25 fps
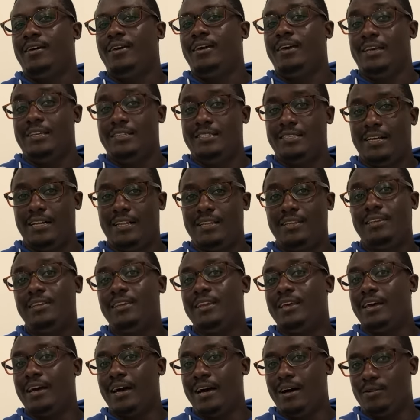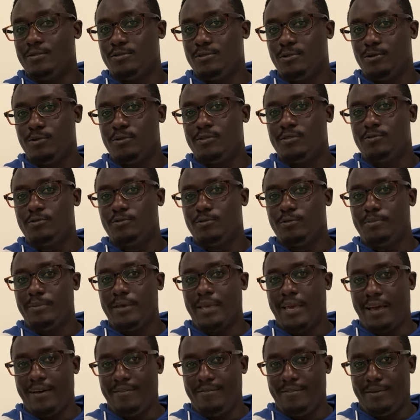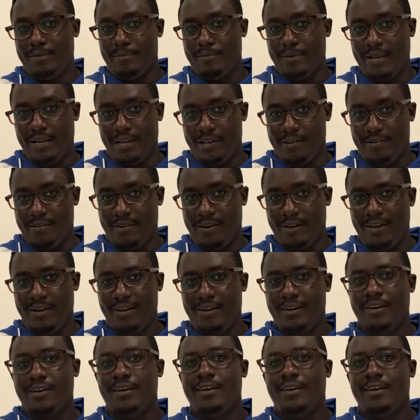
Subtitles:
a child in a household could be having malaria